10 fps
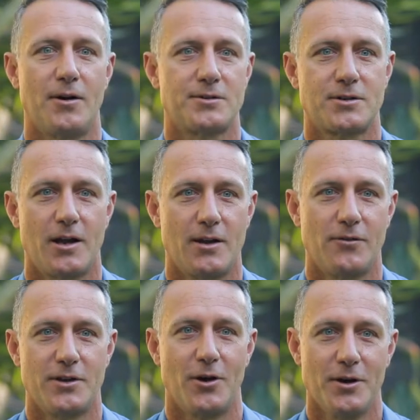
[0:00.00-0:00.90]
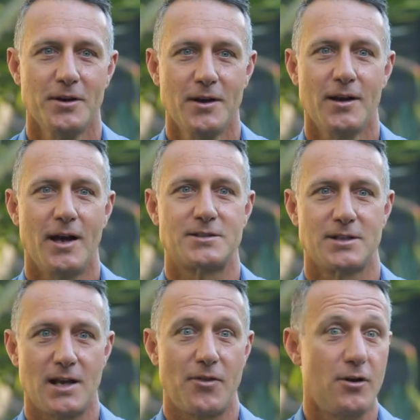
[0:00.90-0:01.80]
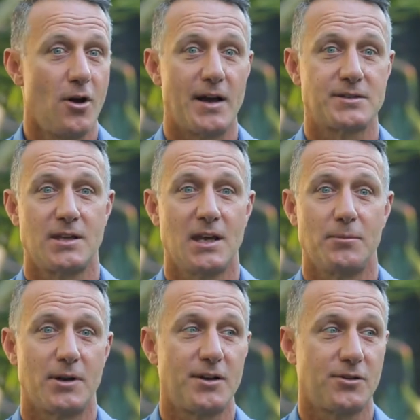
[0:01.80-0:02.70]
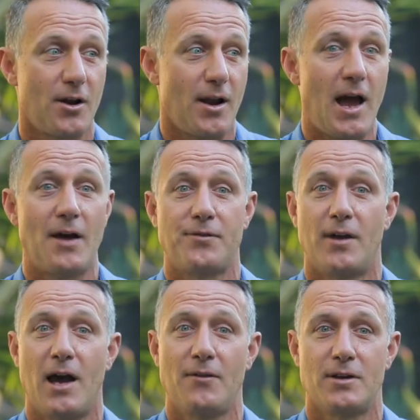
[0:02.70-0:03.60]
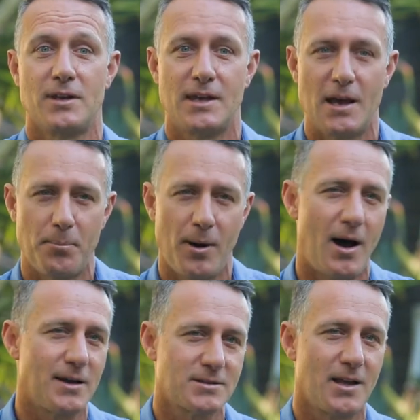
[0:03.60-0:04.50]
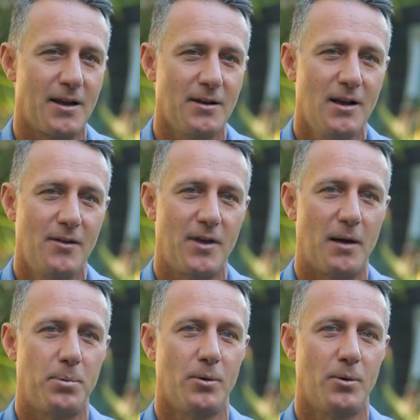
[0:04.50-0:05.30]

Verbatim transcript: It's kind of, you know, it's another nice thing, but I don't have to have it. You get past that that